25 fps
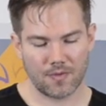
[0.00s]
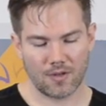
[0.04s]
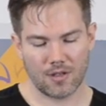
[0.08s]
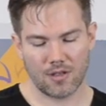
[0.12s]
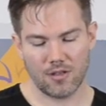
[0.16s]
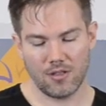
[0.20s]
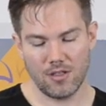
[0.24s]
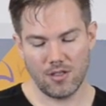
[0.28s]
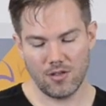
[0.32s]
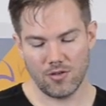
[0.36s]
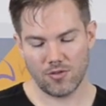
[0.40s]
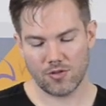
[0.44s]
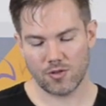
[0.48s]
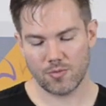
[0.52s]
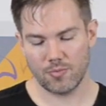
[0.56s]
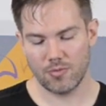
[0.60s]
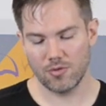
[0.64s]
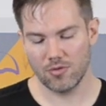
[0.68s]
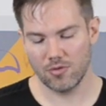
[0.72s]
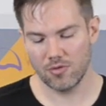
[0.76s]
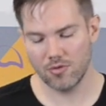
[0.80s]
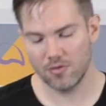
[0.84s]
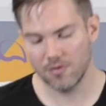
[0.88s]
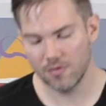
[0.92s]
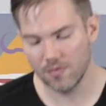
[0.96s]
Clean your
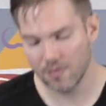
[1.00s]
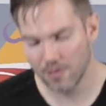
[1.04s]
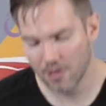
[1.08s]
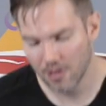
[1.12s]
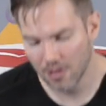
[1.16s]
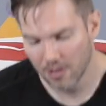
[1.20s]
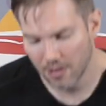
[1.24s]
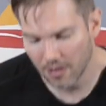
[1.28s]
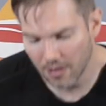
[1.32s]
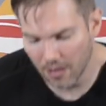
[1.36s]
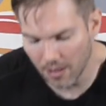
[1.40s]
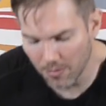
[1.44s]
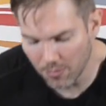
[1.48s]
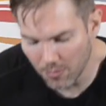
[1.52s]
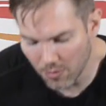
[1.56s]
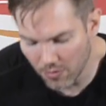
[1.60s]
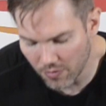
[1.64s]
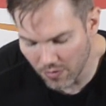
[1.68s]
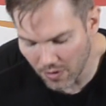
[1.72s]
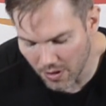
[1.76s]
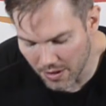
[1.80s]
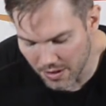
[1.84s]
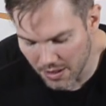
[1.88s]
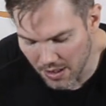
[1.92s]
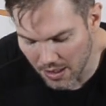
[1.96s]
spoon and
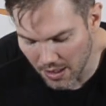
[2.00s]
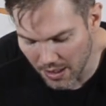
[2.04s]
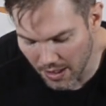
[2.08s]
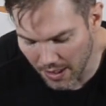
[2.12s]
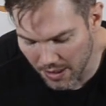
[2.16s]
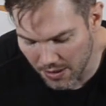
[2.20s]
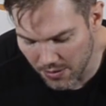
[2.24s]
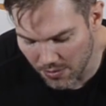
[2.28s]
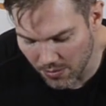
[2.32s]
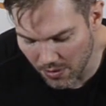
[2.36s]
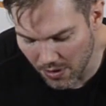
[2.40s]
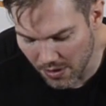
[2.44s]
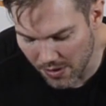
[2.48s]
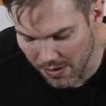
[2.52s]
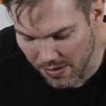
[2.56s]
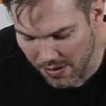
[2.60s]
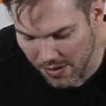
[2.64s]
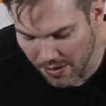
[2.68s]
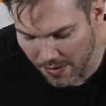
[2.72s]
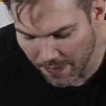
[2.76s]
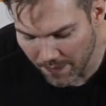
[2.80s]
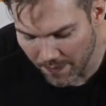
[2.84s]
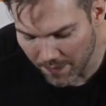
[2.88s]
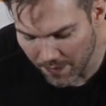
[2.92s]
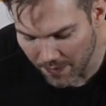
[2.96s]
move on to the next ones.
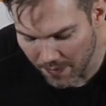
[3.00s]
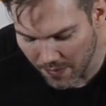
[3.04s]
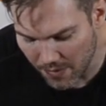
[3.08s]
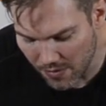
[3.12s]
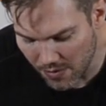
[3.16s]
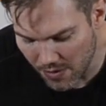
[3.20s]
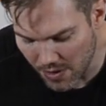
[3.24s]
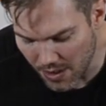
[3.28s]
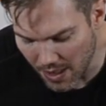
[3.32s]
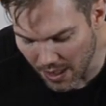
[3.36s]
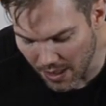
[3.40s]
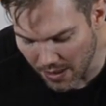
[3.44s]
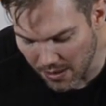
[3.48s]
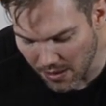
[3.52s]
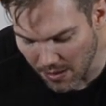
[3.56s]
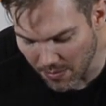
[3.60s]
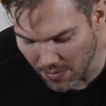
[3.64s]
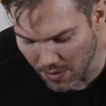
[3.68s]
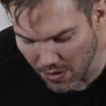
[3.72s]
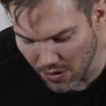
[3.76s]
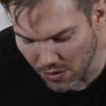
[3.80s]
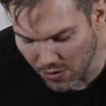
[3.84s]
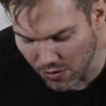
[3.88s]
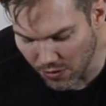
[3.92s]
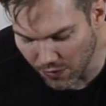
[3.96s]
Just take some
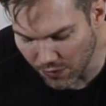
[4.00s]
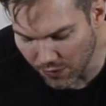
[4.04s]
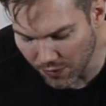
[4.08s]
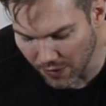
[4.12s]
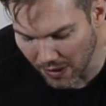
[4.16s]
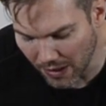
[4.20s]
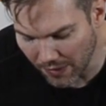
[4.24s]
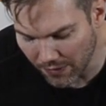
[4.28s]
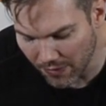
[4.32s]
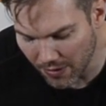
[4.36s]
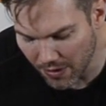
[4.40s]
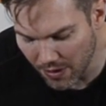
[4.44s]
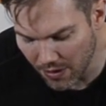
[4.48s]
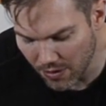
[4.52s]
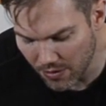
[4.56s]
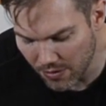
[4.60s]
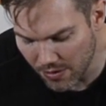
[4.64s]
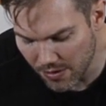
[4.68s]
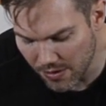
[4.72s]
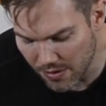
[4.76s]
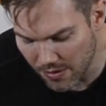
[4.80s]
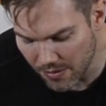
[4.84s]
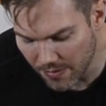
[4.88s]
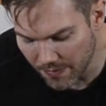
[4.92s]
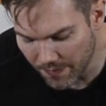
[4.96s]
initial flavor
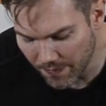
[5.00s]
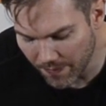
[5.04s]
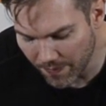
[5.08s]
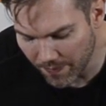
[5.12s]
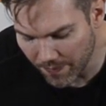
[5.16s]
notes.